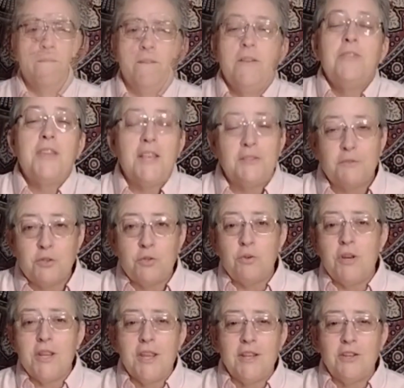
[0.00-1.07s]
Thanks for
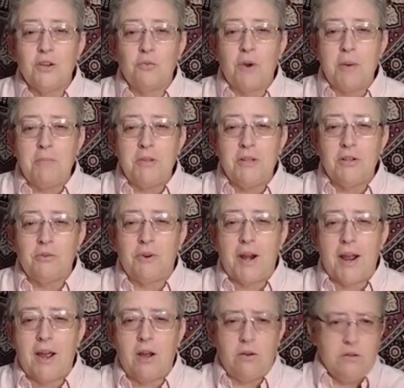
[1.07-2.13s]
tuning in to Grumble and
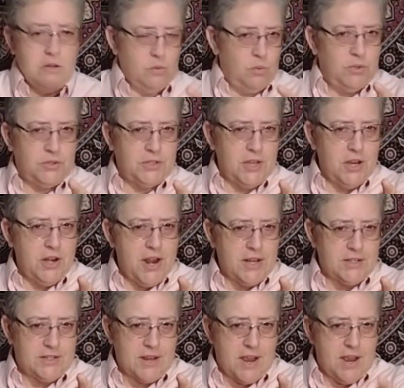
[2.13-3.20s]
Growl. We'll see you
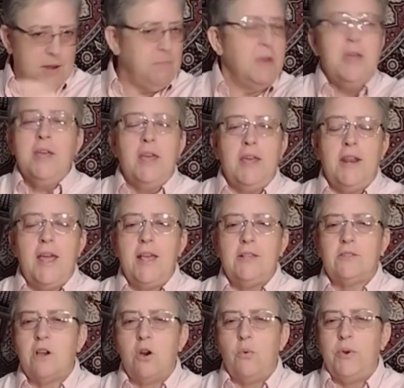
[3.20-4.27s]
next time. And as
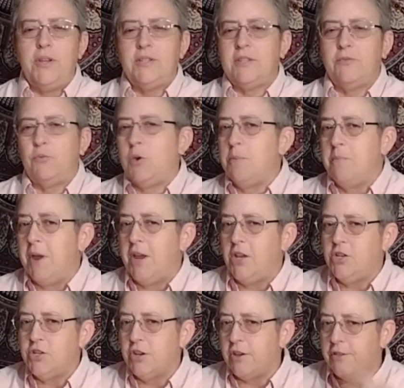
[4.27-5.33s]
always, if we made
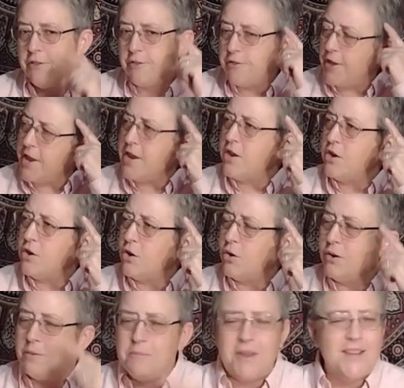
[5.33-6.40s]
you think
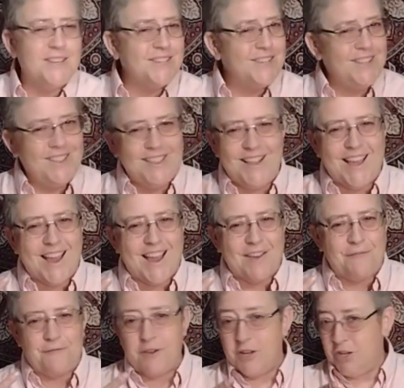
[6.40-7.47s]
or we made you laugh,
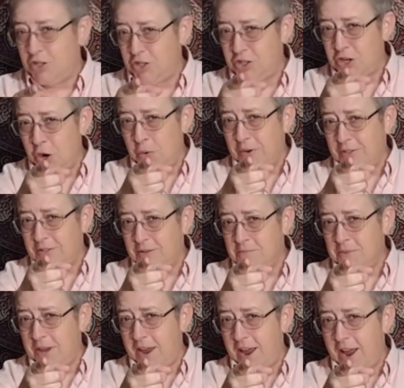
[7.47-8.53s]
show us some
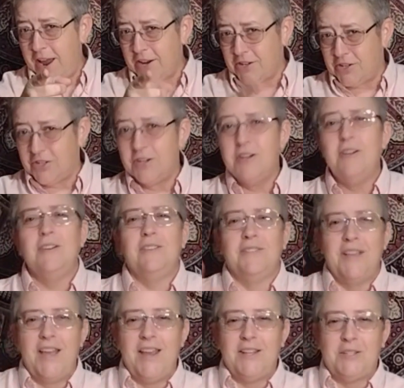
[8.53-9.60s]
cash.
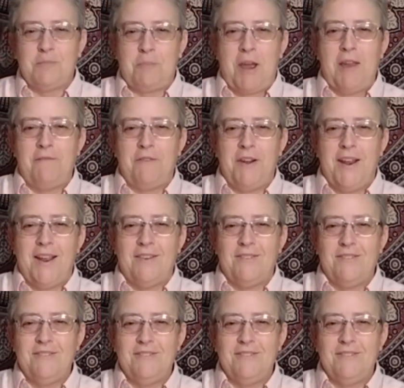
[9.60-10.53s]
Thanks. Bye for now.